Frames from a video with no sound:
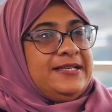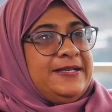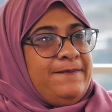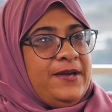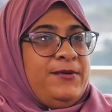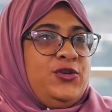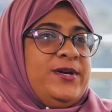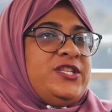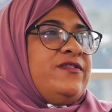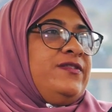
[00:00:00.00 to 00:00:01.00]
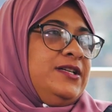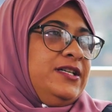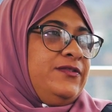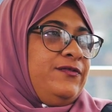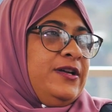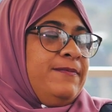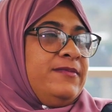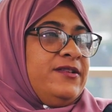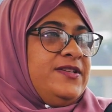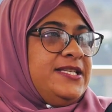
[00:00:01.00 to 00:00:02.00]
Right? I mean, you must have heard
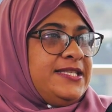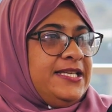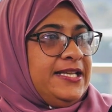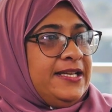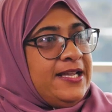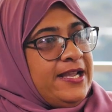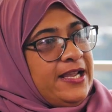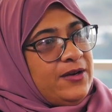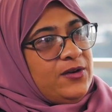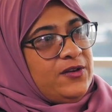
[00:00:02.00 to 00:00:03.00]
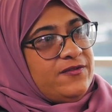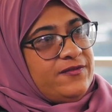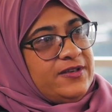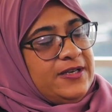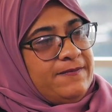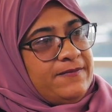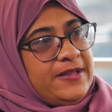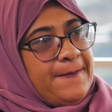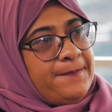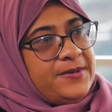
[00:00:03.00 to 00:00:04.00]
from the VC and all of
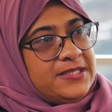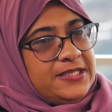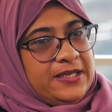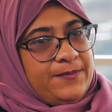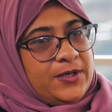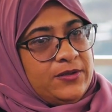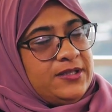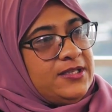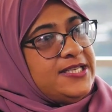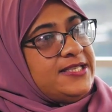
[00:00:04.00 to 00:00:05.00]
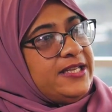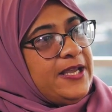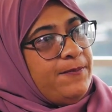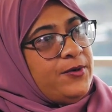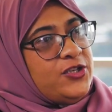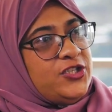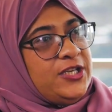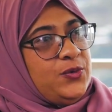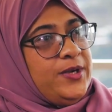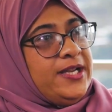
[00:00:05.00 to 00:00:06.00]
them panting about the Eastern Cape
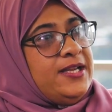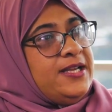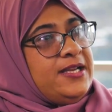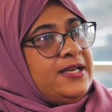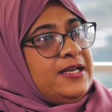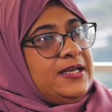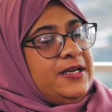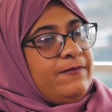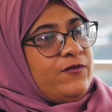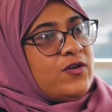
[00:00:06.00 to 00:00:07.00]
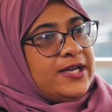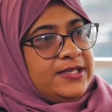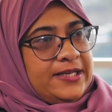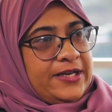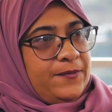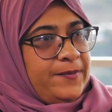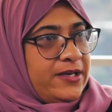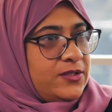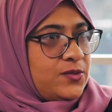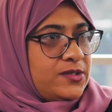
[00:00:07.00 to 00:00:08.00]
project where 400 hydro
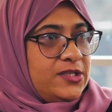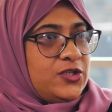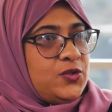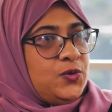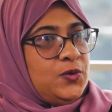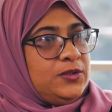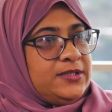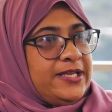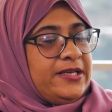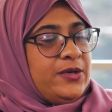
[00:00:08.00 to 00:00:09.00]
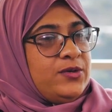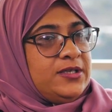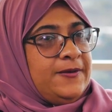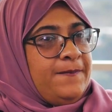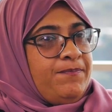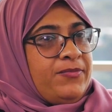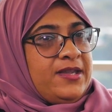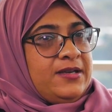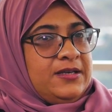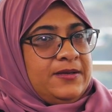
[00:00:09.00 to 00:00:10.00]
panels was installed and they were
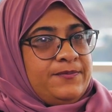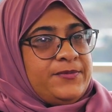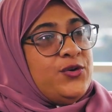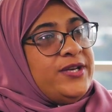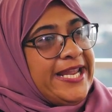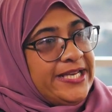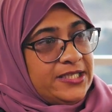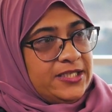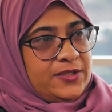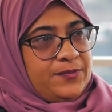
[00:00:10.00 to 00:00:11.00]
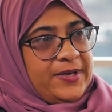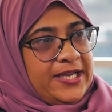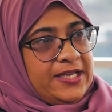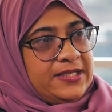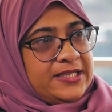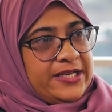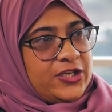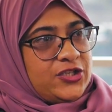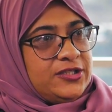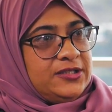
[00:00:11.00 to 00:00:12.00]
donated by an
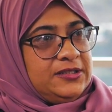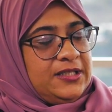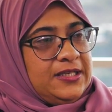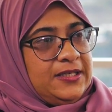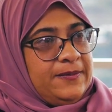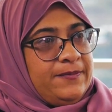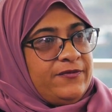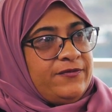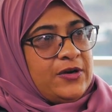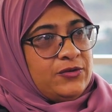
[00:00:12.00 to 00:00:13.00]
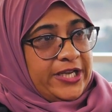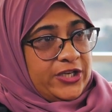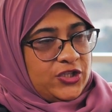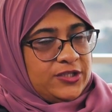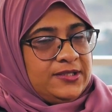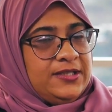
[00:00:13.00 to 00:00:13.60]
international foundation.